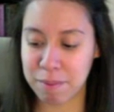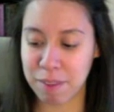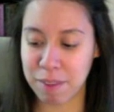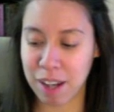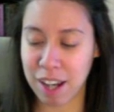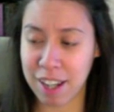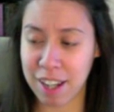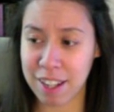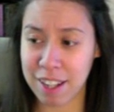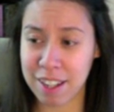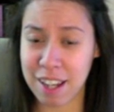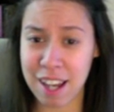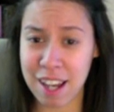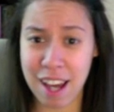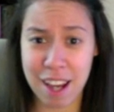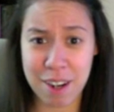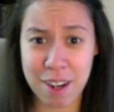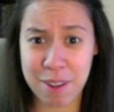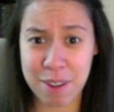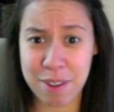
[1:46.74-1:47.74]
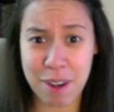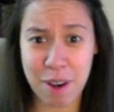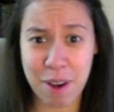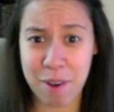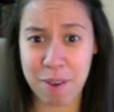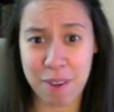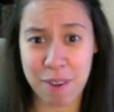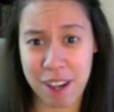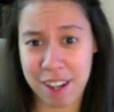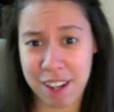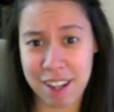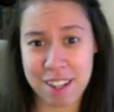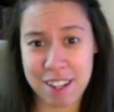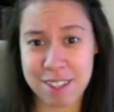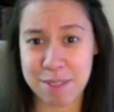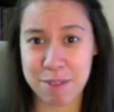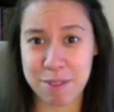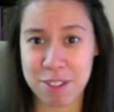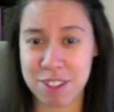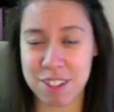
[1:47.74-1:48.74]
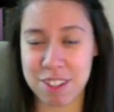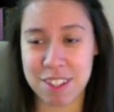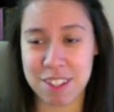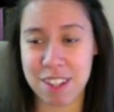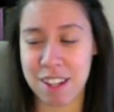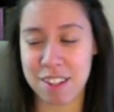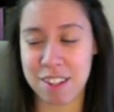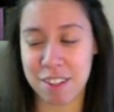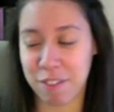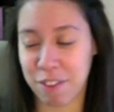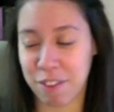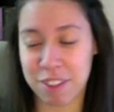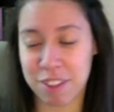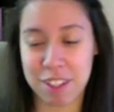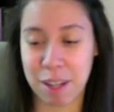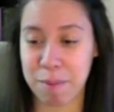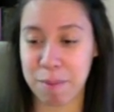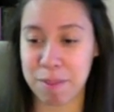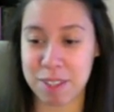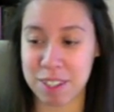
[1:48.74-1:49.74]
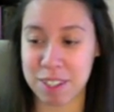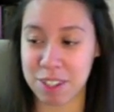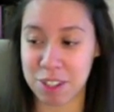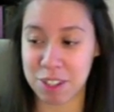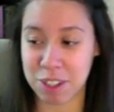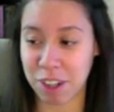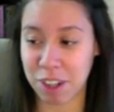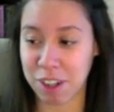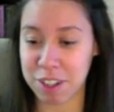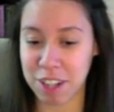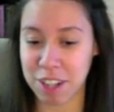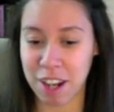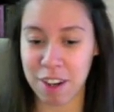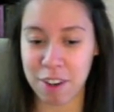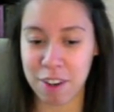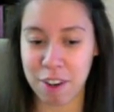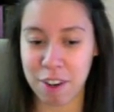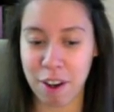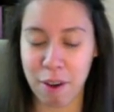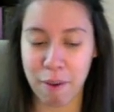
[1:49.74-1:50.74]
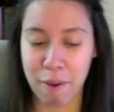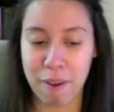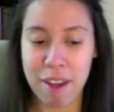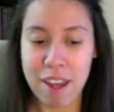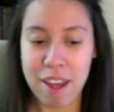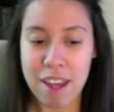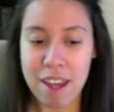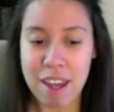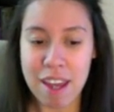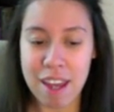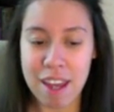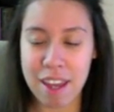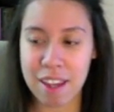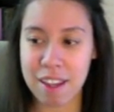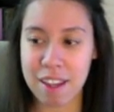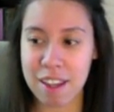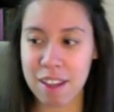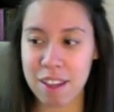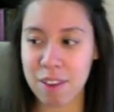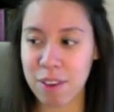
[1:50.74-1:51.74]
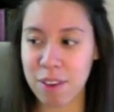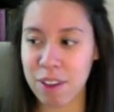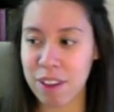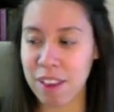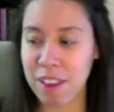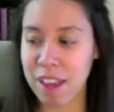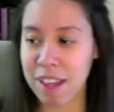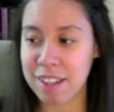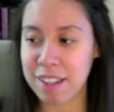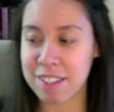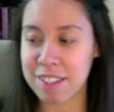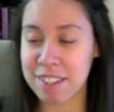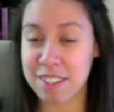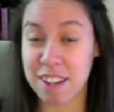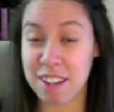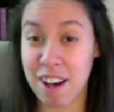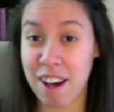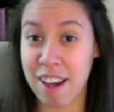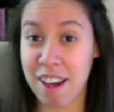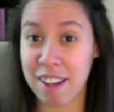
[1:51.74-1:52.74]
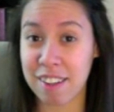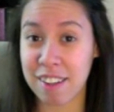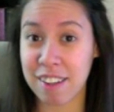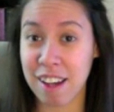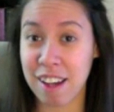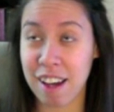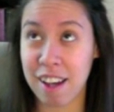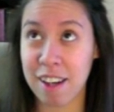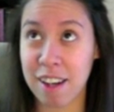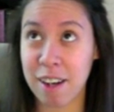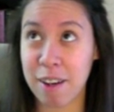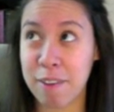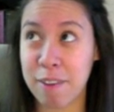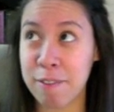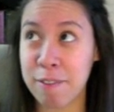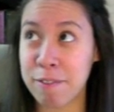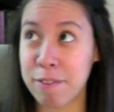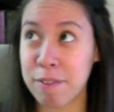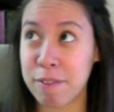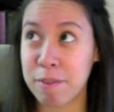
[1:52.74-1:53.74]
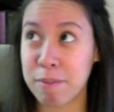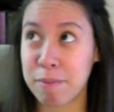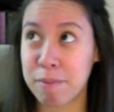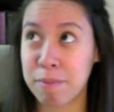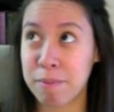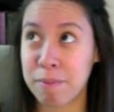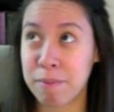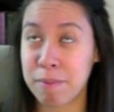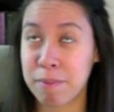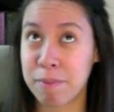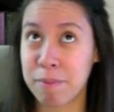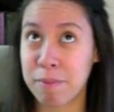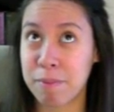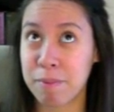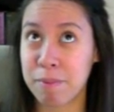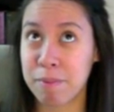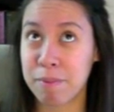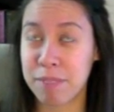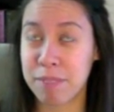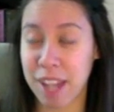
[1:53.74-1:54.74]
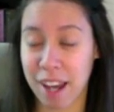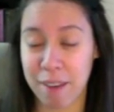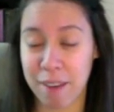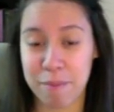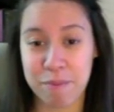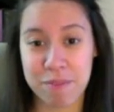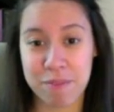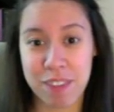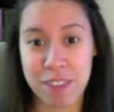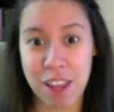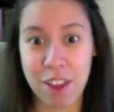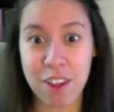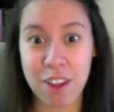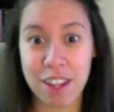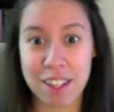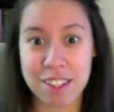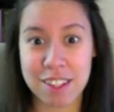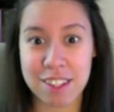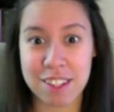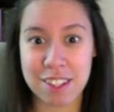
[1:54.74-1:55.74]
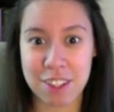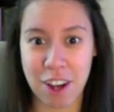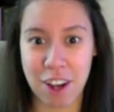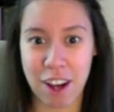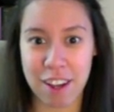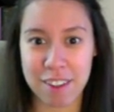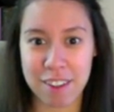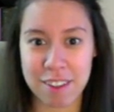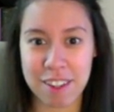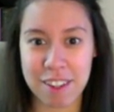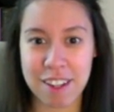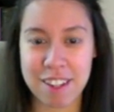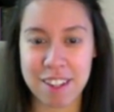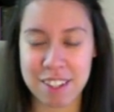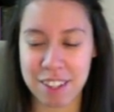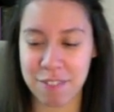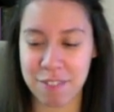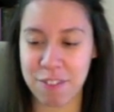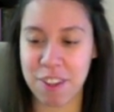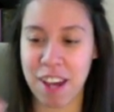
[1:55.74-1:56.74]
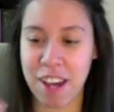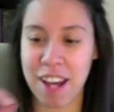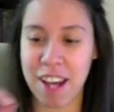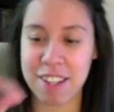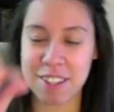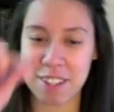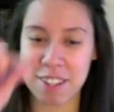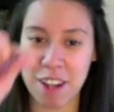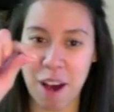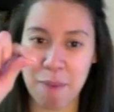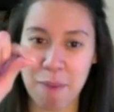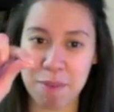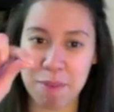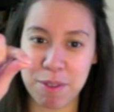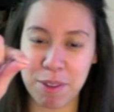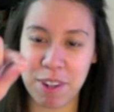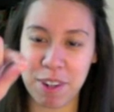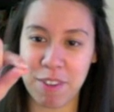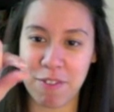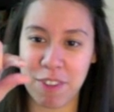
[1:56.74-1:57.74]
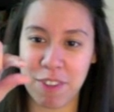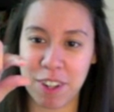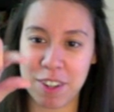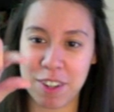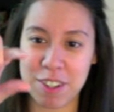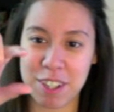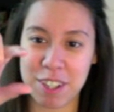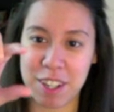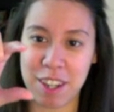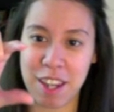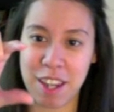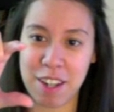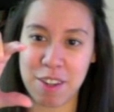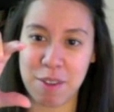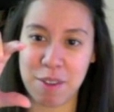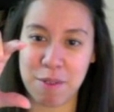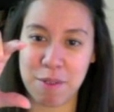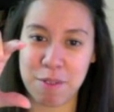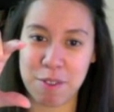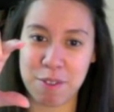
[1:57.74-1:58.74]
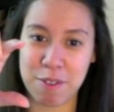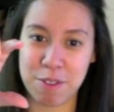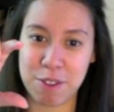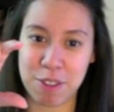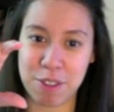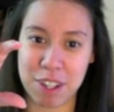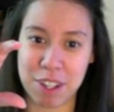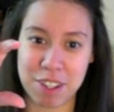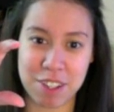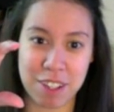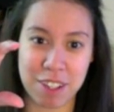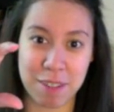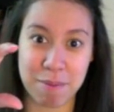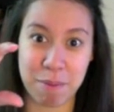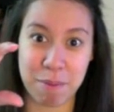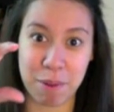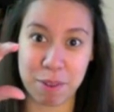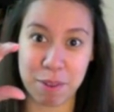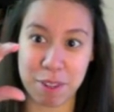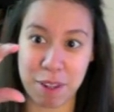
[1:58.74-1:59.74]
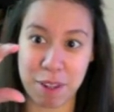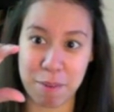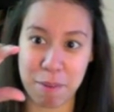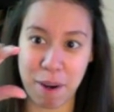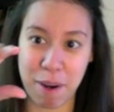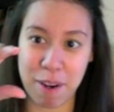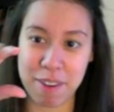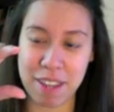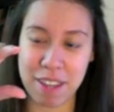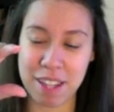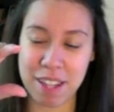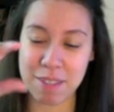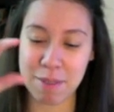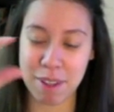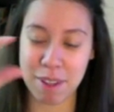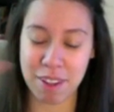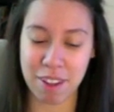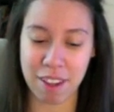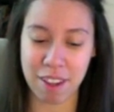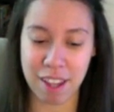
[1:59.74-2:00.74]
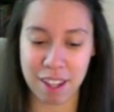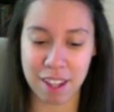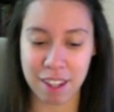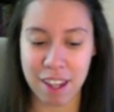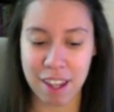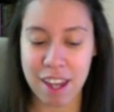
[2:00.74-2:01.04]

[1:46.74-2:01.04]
I guess, I don't know. I guess it was a different type of discharge. I don't know. It it looked like snot, kind of. Yeah, it looked like snot as if you had snot between your fingers and then you you stretched it and pulled it apart. That's what it looked like.